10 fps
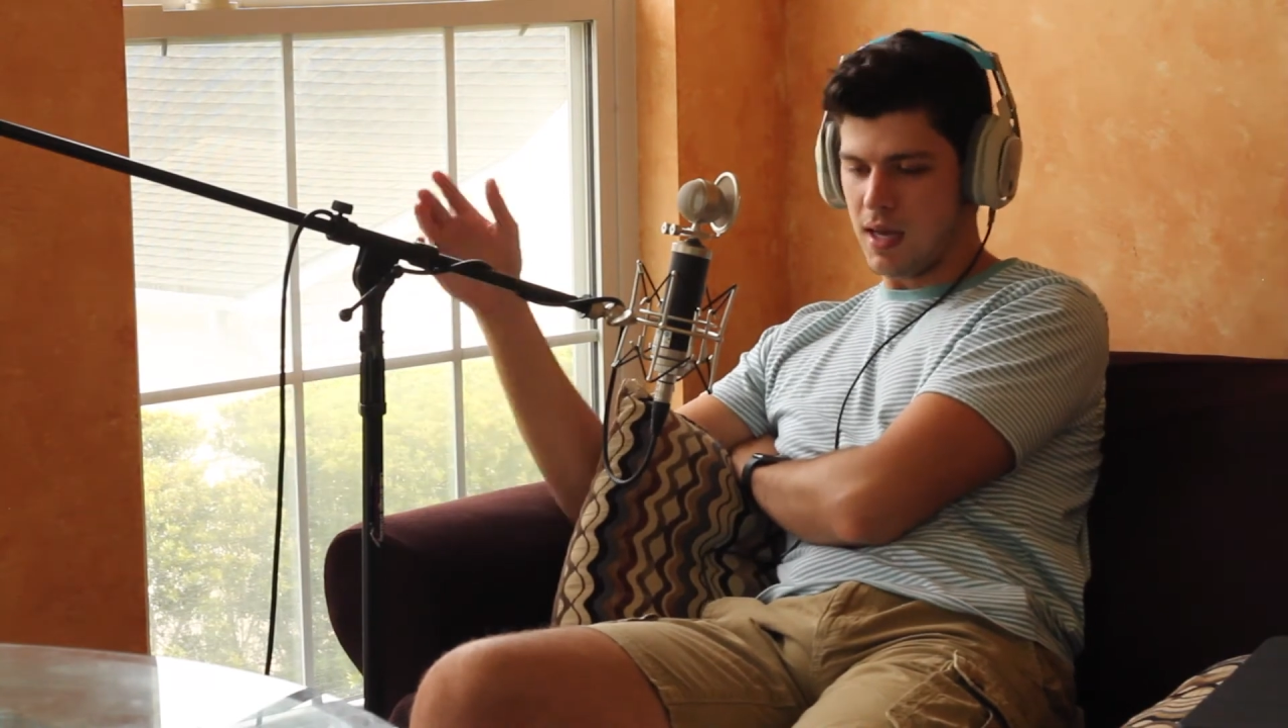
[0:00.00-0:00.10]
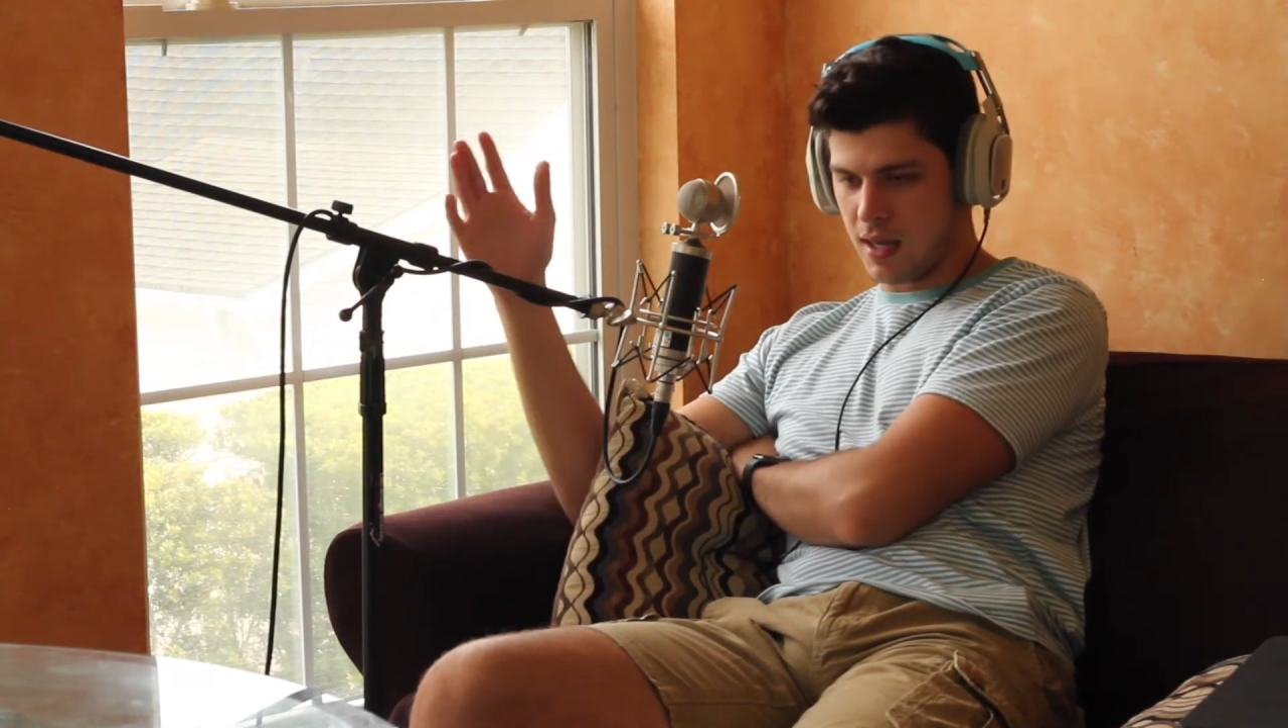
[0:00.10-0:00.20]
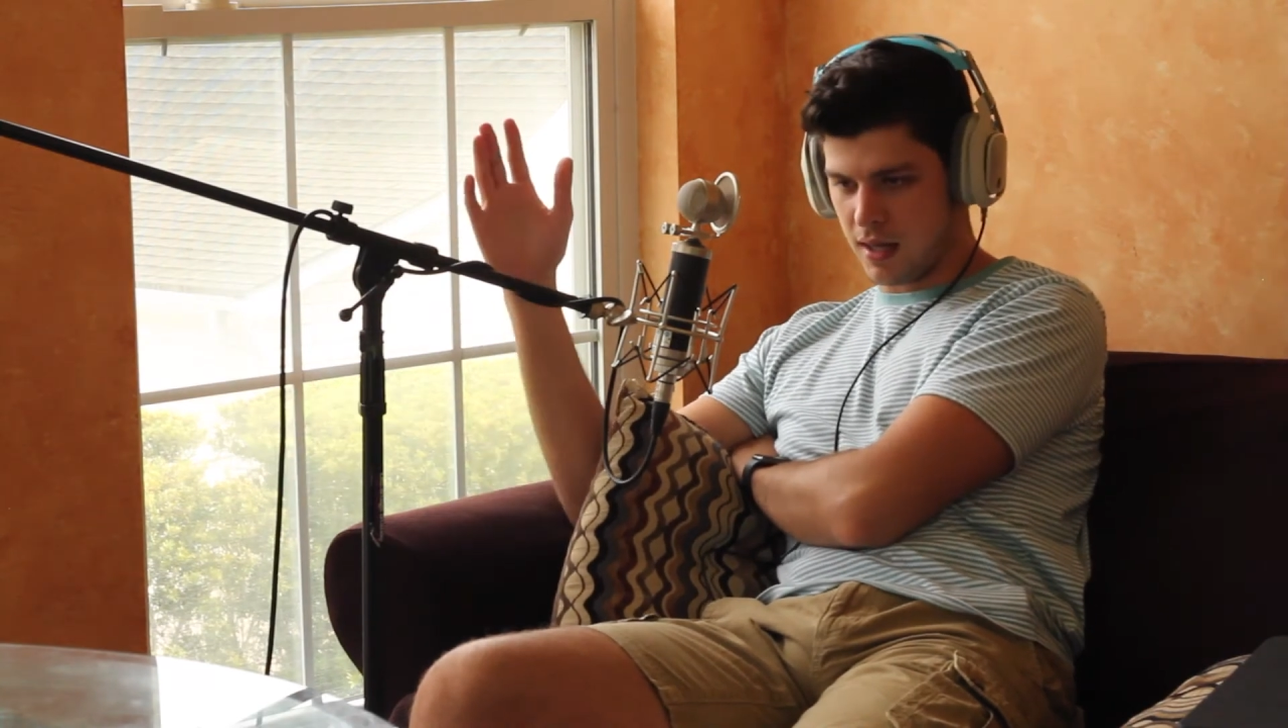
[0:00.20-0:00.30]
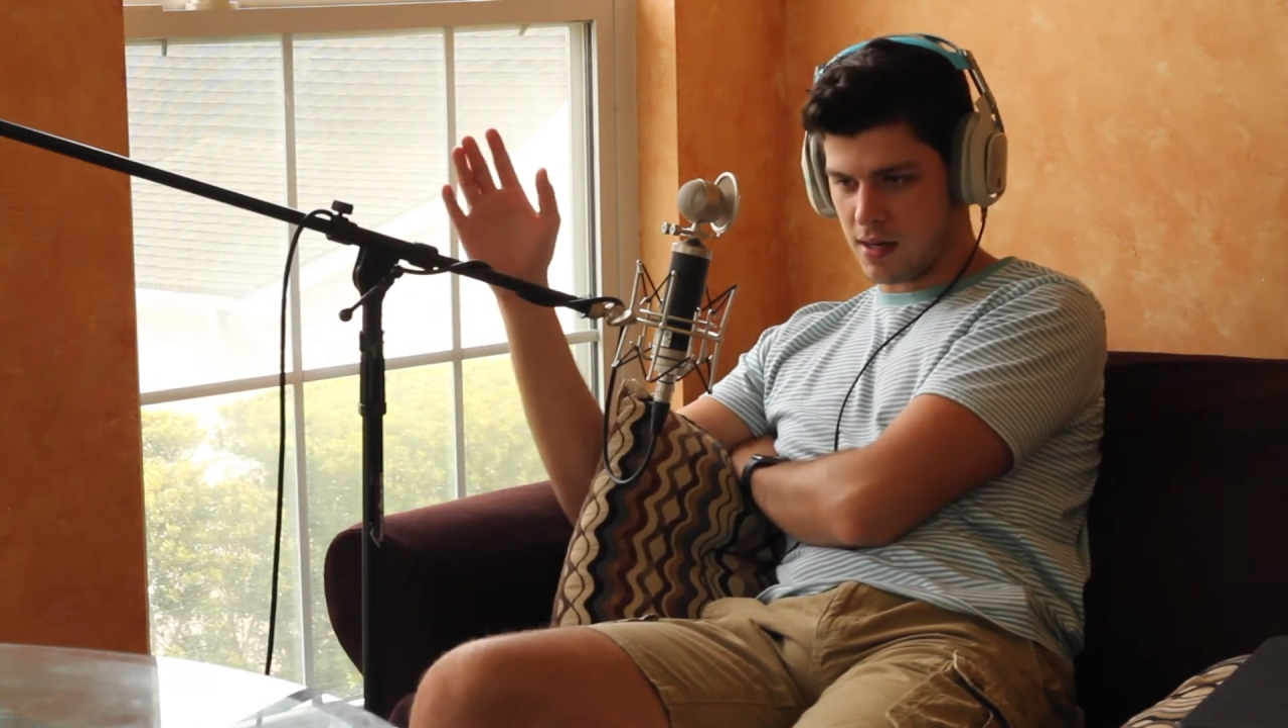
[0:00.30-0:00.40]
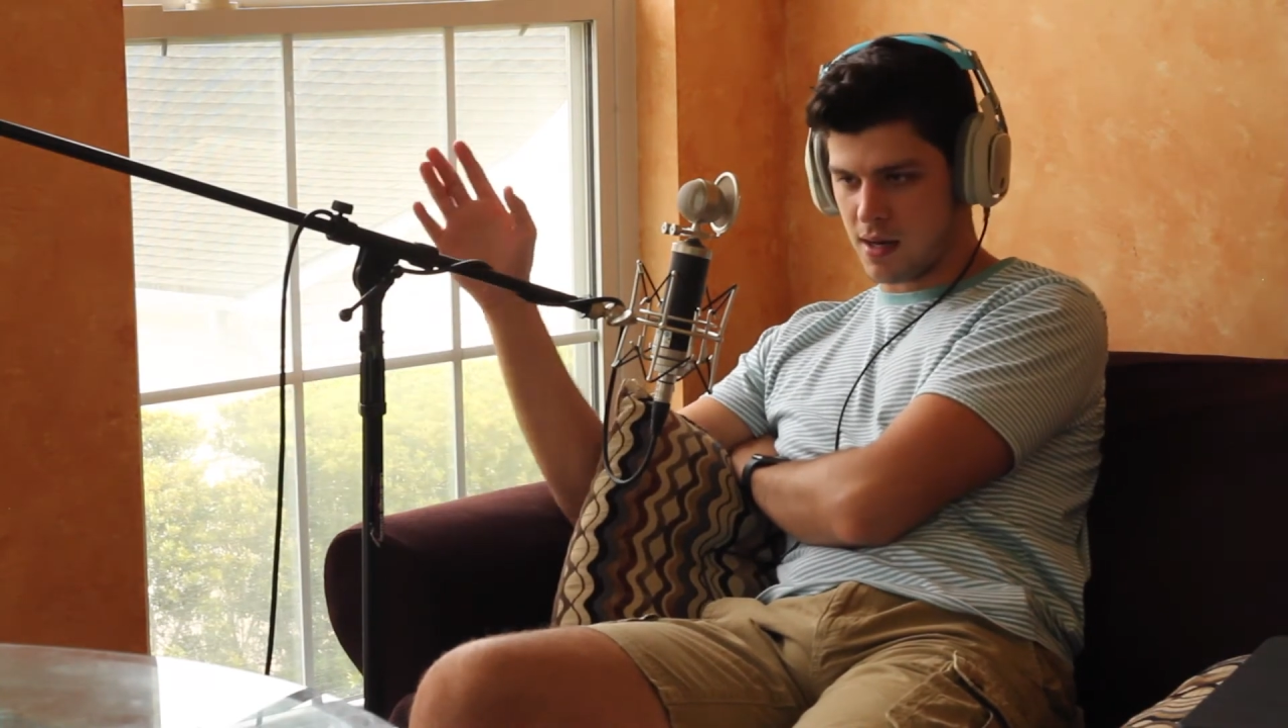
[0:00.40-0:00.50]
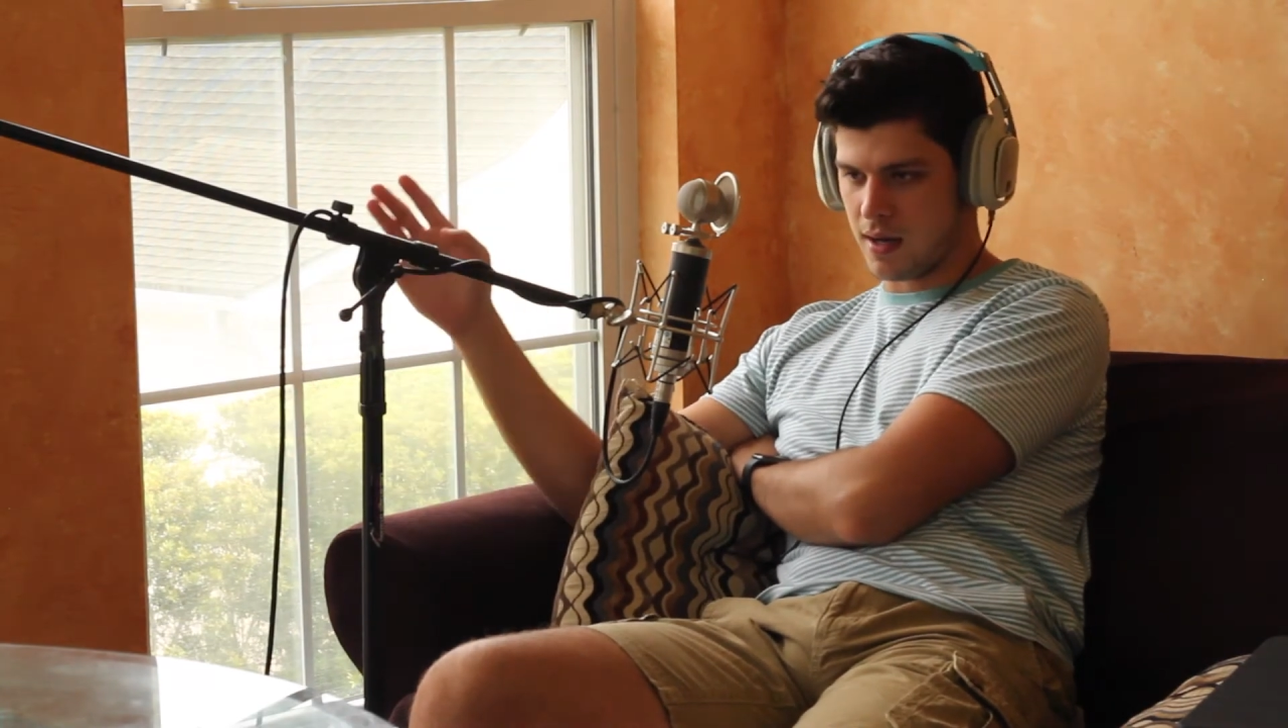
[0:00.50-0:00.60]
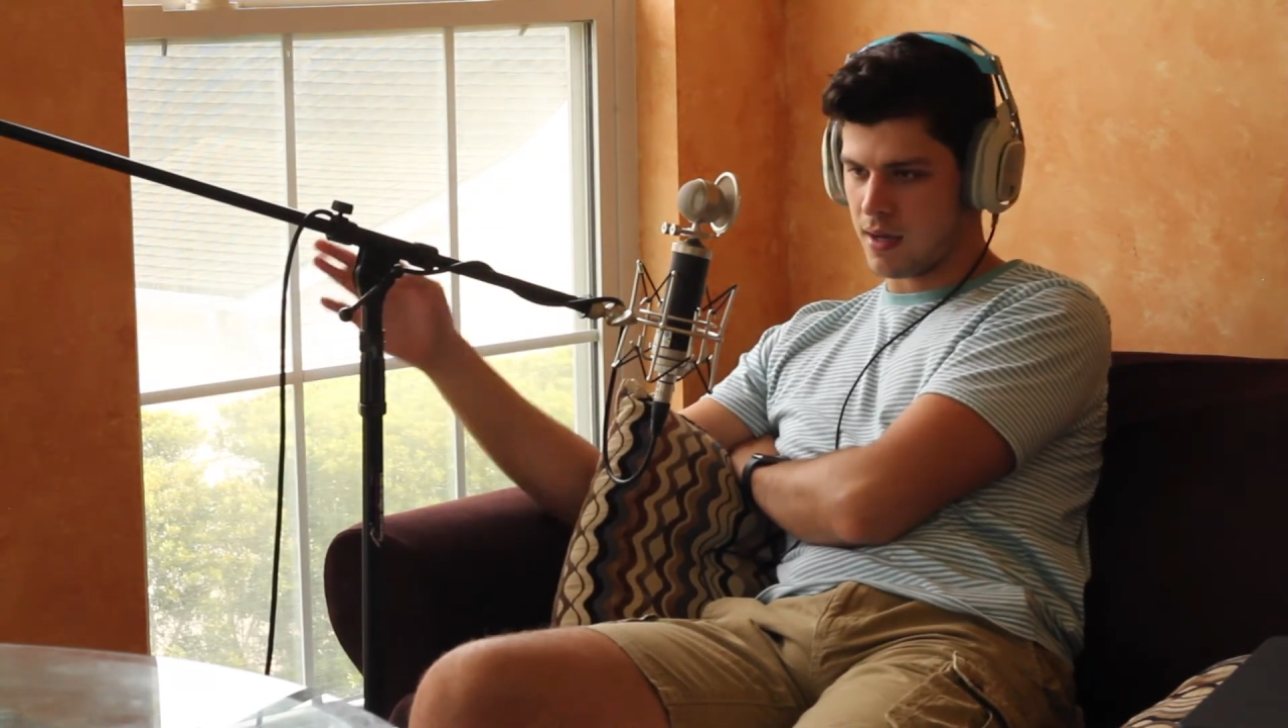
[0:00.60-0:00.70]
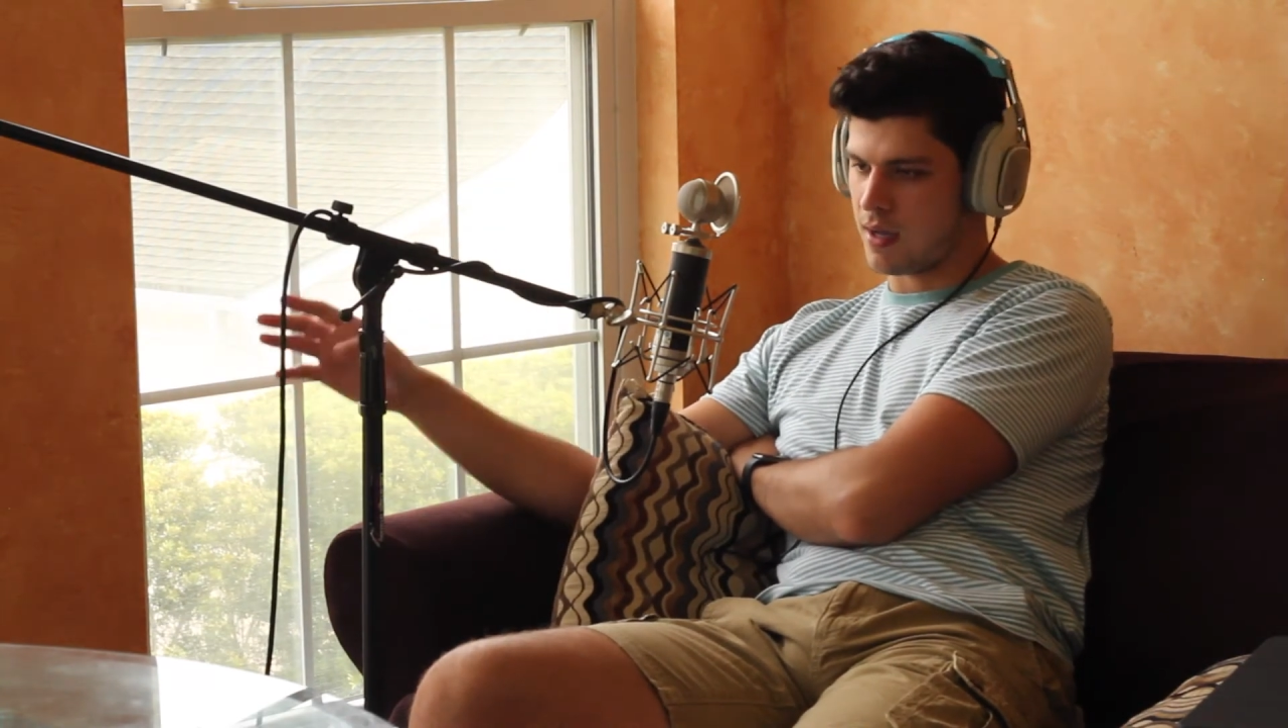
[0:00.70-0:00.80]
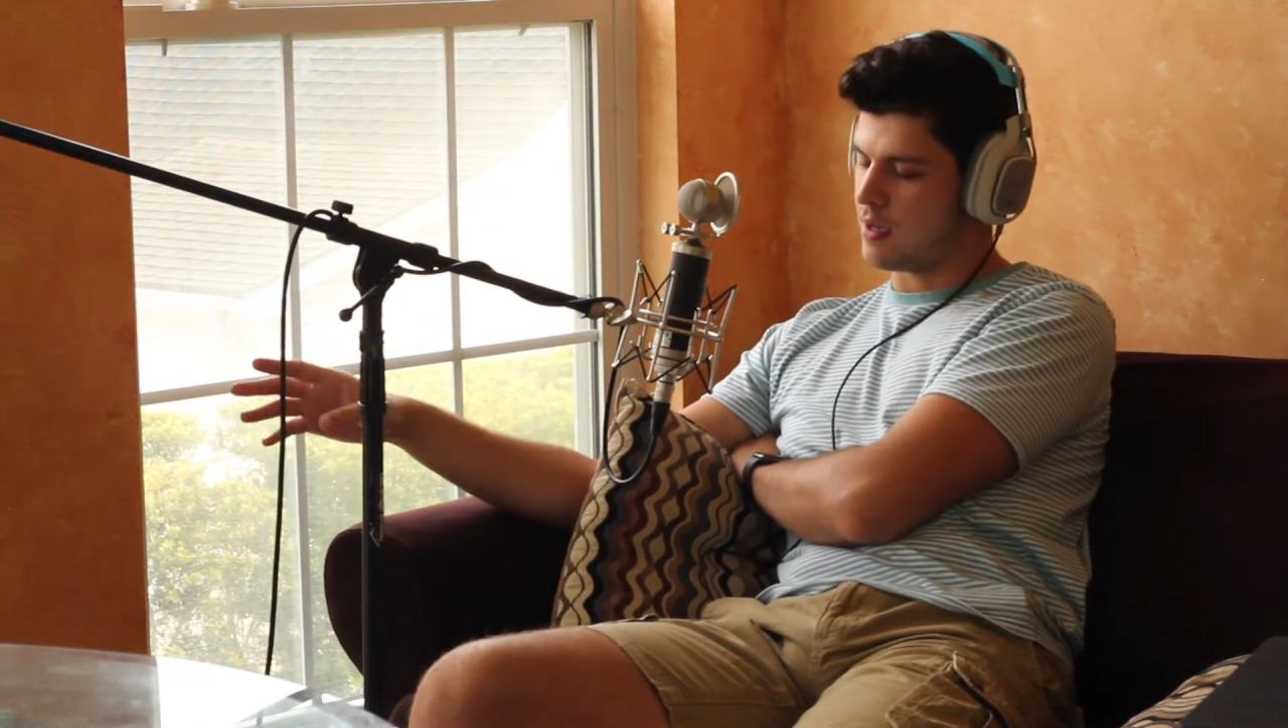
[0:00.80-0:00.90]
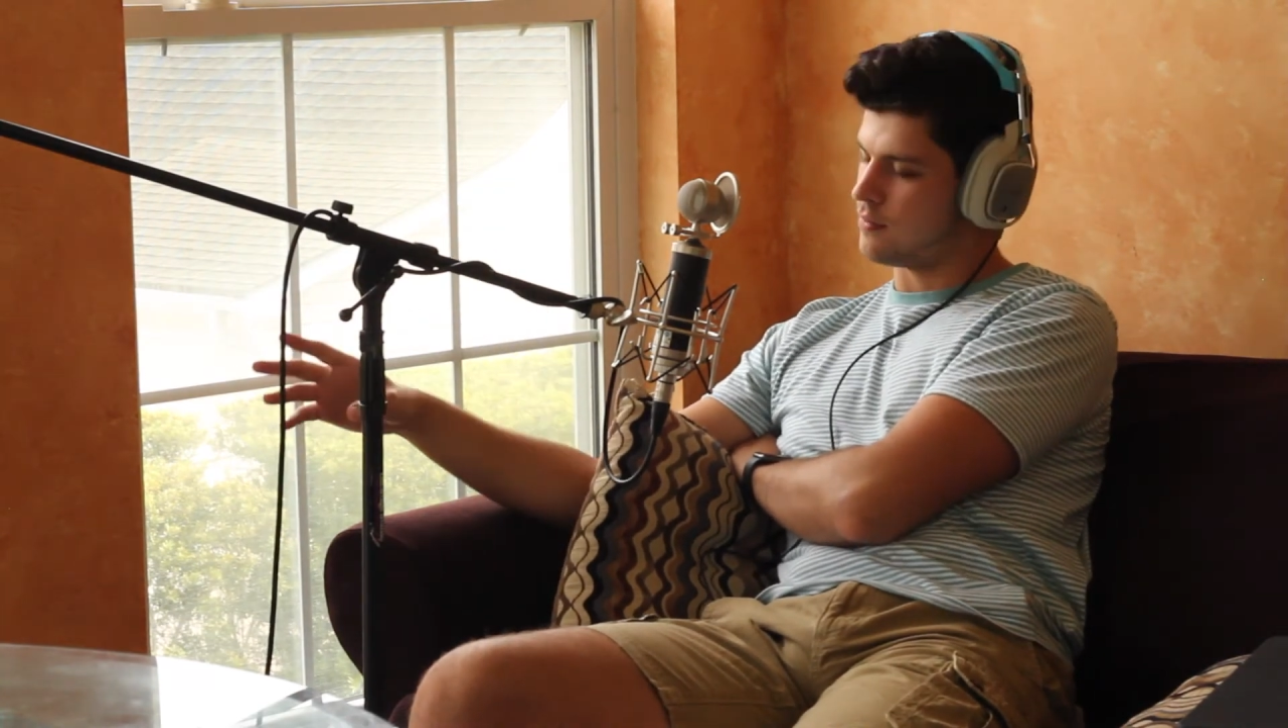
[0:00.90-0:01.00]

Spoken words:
and I